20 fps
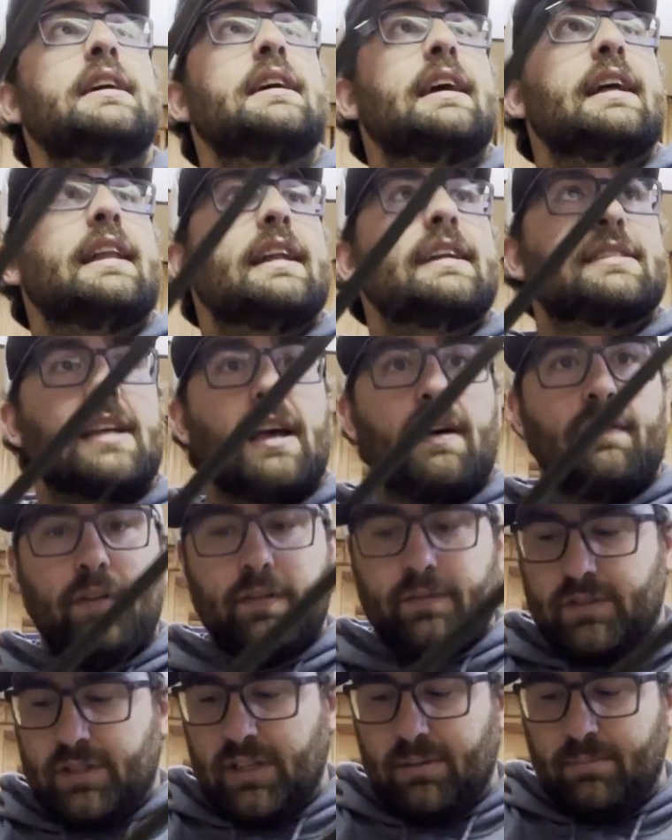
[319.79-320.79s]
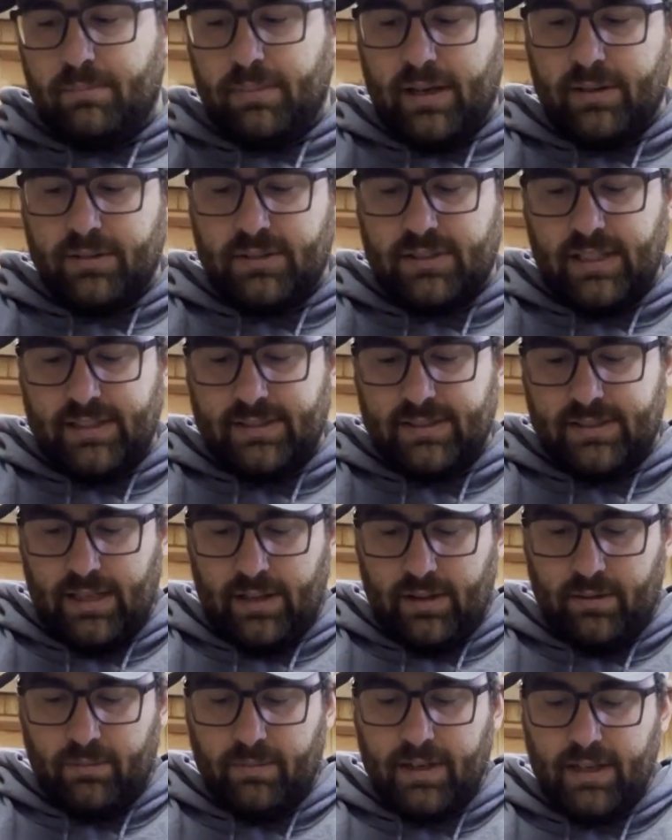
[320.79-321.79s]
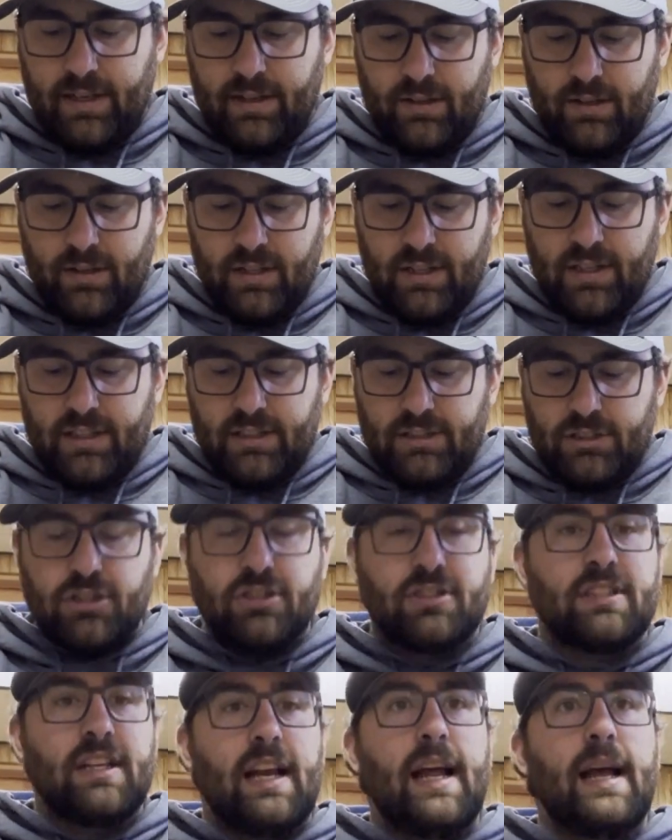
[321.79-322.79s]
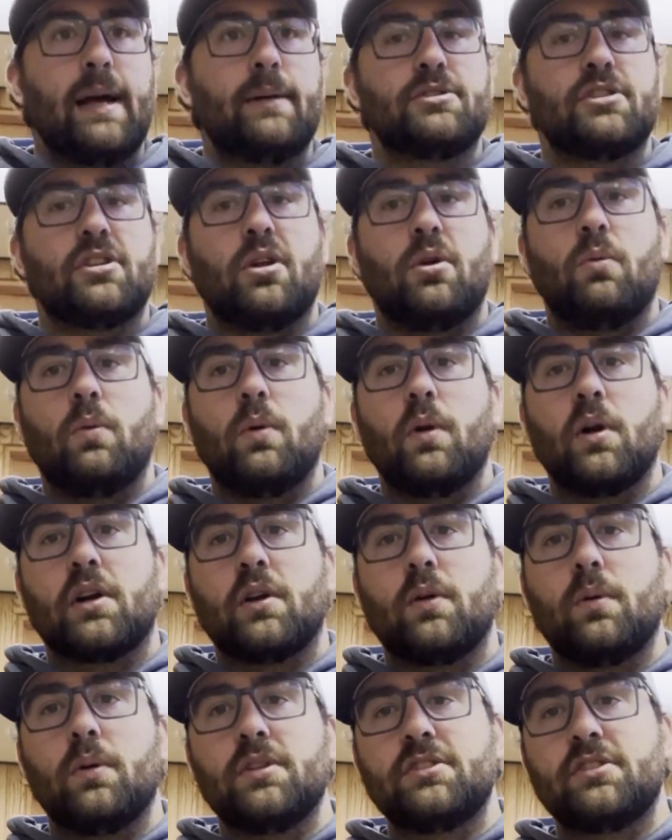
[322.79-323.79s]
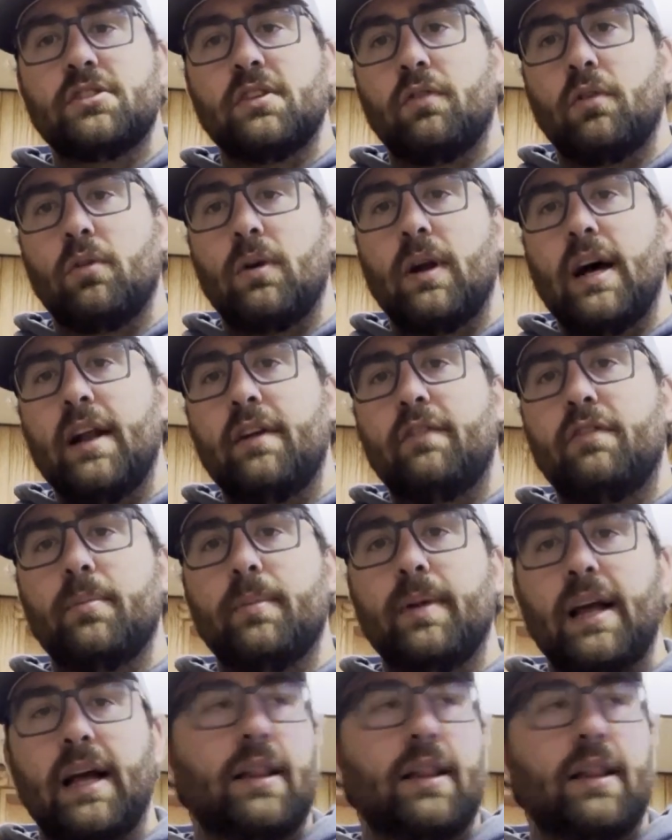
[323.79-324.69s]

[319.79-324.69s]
And that's got 15-pound test on the reel. Just an absolute workhorse of a rod for me.